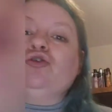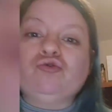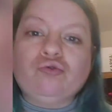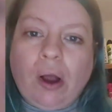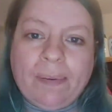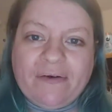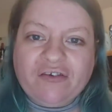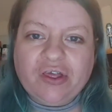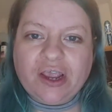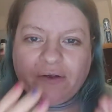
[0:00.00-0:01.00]
drop
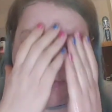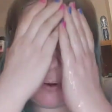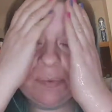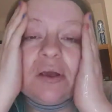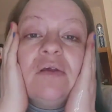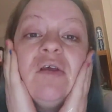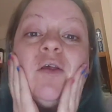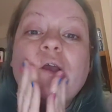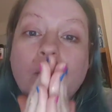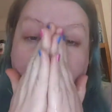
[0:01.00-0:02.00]
everything everywhere because
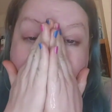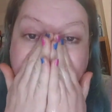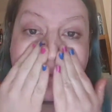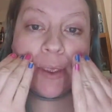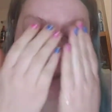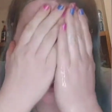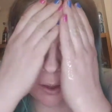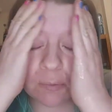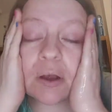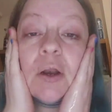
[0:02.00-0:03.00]
that's how I am.
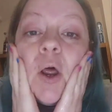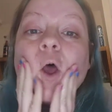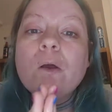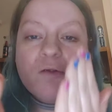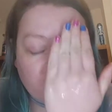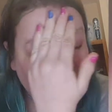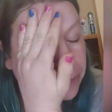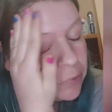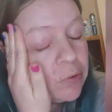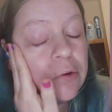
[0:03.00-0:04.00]
We're going to
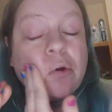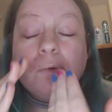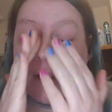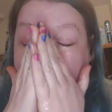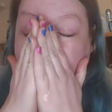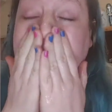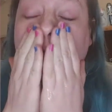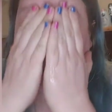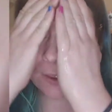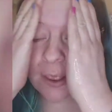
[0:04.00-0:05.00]
swirl it all around.
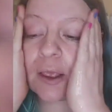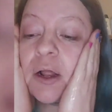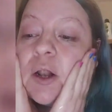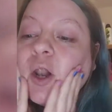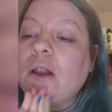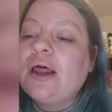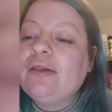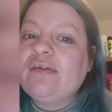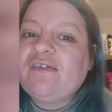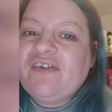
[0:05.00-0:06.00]

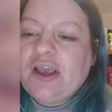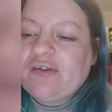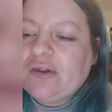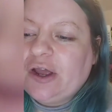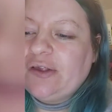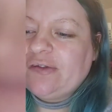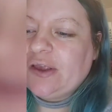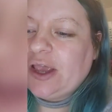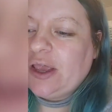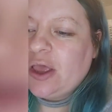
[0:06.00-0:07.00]
Cleanse the face
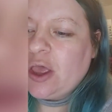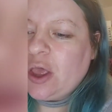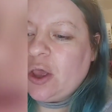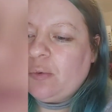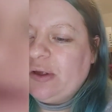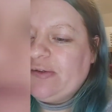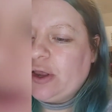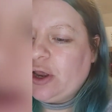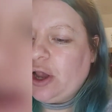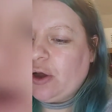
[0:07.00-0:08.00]
nicely. We're just
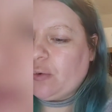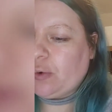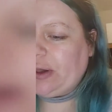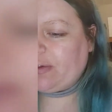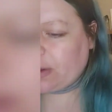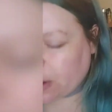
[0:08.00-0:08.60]
gonna rinse